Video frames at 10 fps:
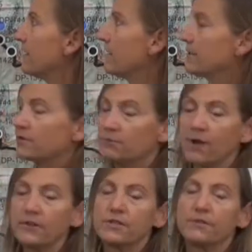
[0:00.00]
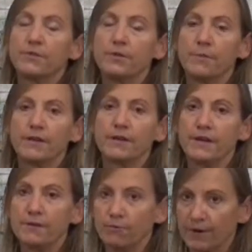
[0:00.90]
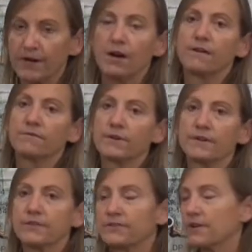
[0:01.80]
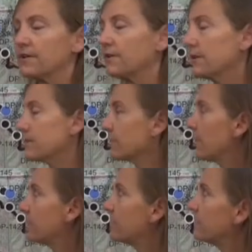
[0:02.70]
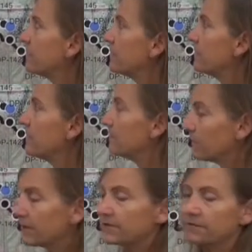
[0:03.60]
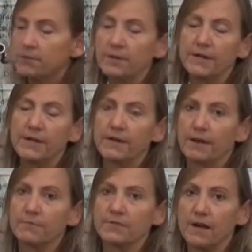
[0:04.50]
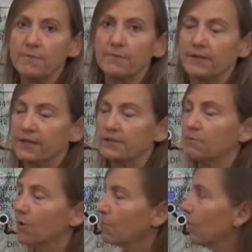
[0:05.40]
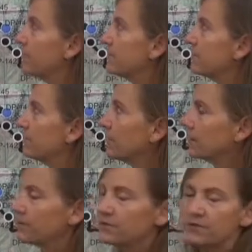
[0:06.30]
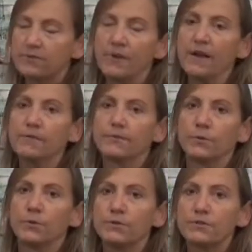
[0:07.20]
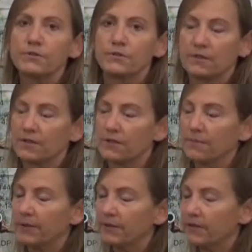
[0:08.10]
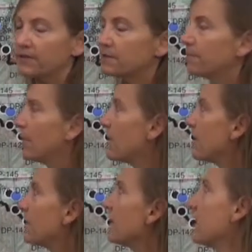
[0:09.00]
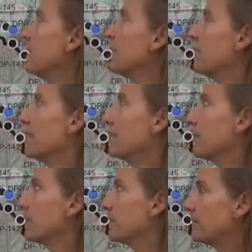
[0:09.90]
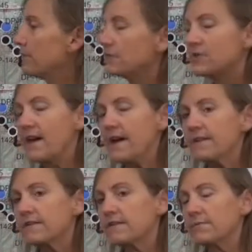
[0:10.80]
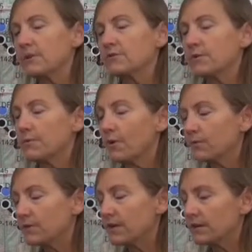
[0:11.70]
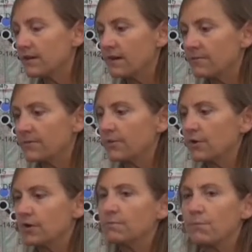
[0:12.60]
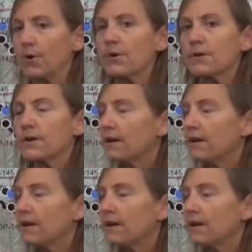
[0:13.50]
is the relative humidity recovery. So as the relative humidity comes up, it gets more moist, we lose the fine fuels and their ability to burn. And when we lose that, that means we won't get enough good burn